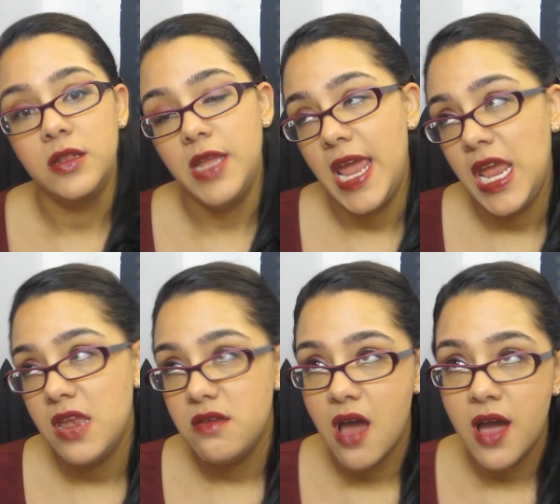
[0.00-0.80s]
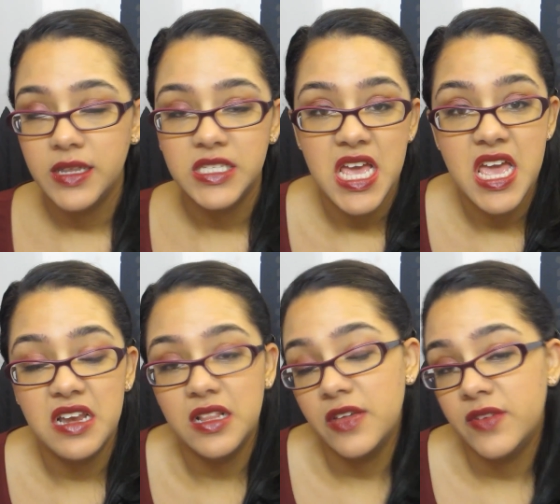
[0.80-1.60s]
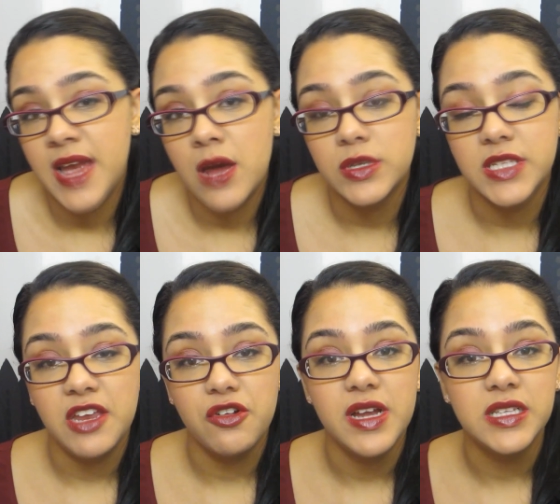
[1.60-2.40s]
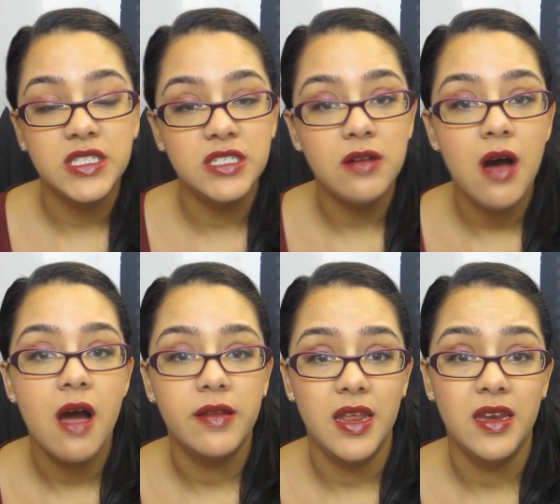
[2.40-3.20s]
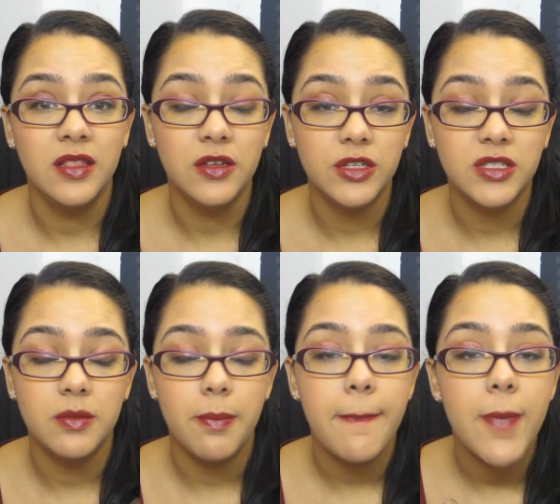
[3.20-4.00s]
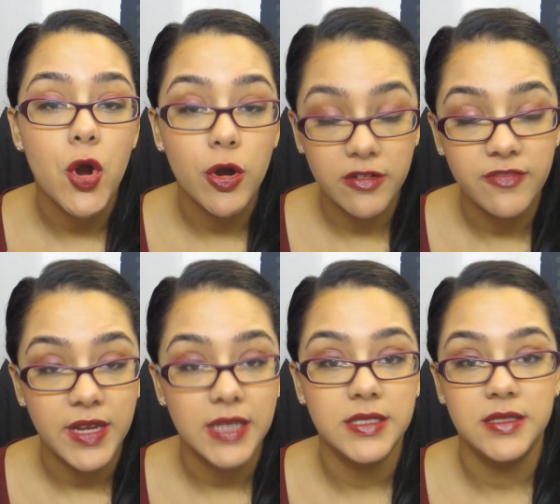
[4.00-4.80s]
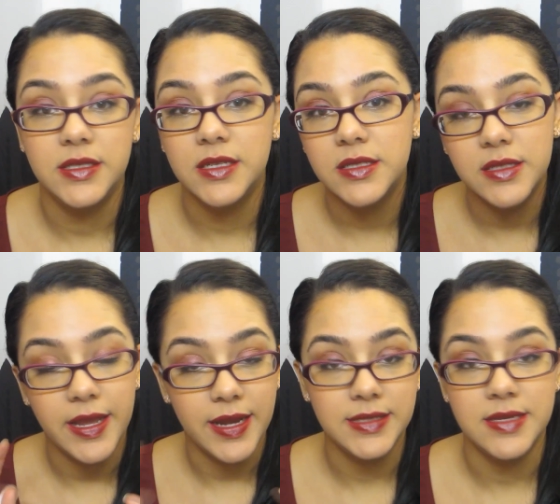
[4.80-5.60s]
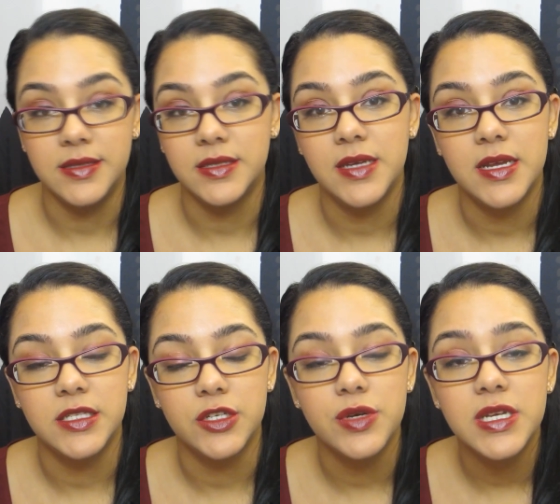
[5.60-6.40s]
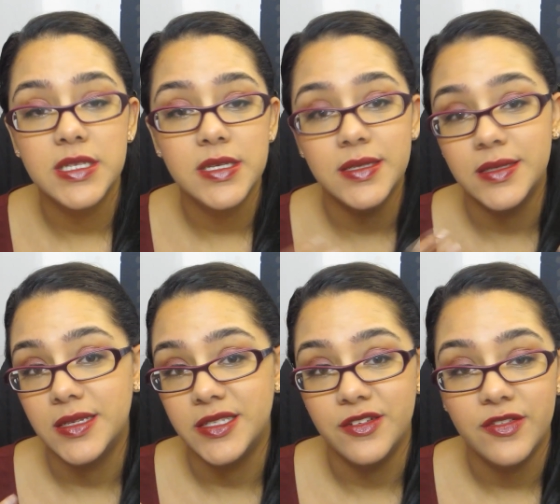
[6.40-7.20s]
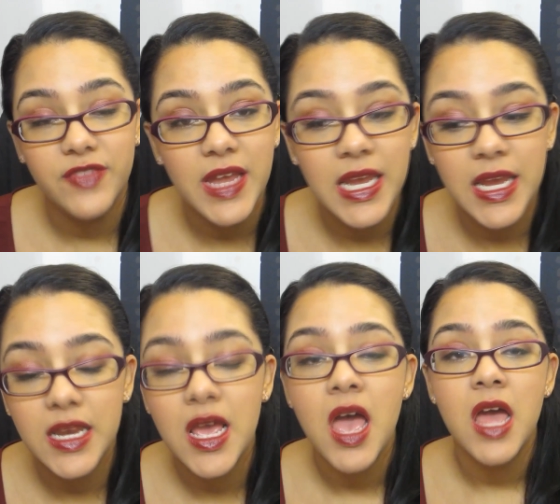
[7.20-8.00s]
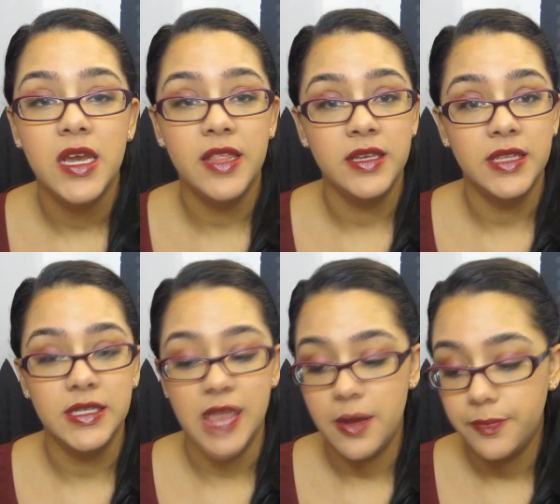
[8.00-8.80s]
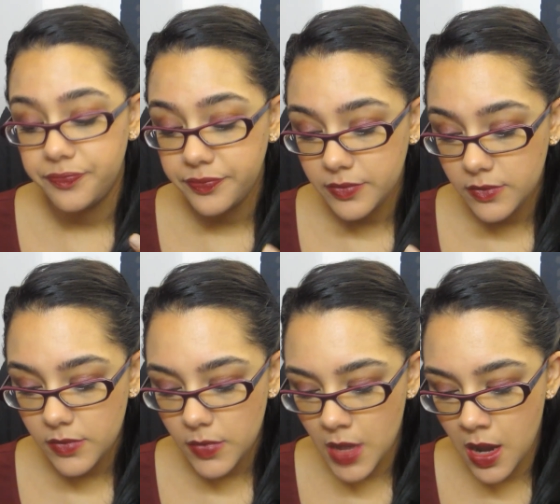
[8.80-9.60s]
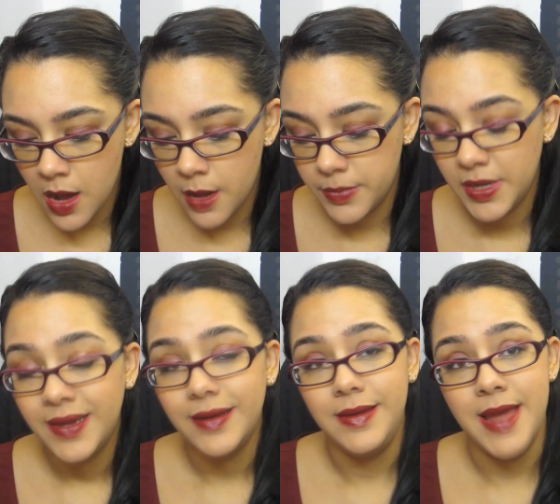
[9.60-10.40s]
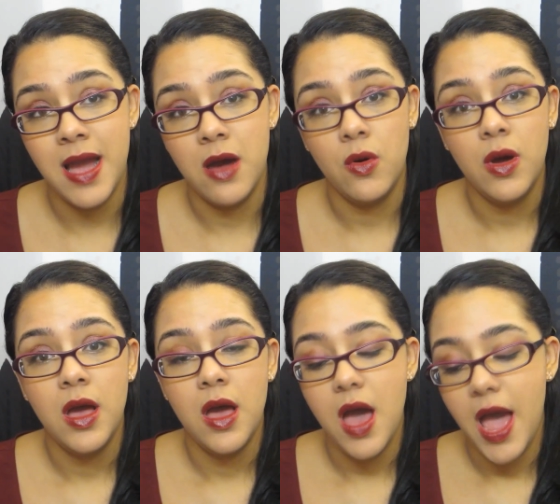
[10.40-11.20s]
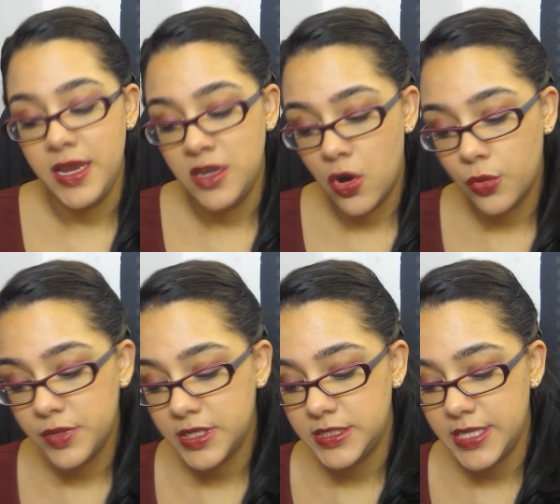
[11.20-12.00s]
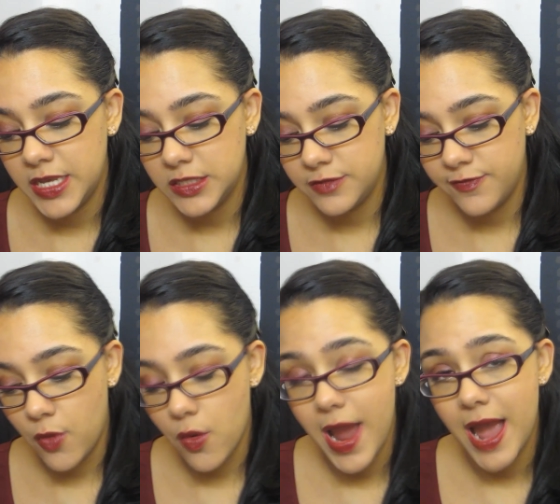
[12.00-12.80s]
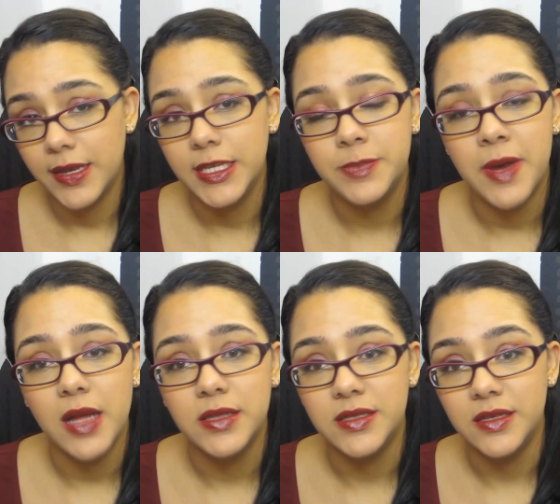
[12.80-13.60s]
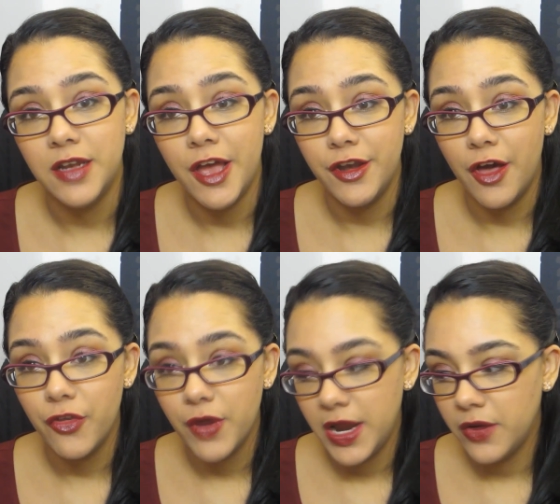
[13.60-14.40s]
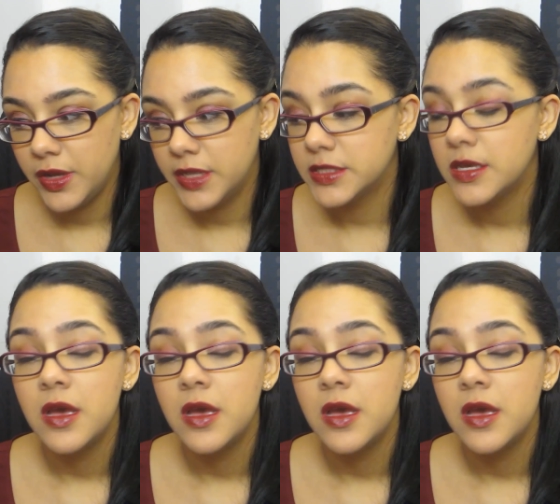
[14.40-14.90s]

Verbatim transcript: 8, 9, 10, 11 hours later, it's still on and it looks perfect. It doesn't, like I said, doesn't get into creases, it doesn't fade, nothing like that. Um, now, I know this says for acne spots and, and other areas,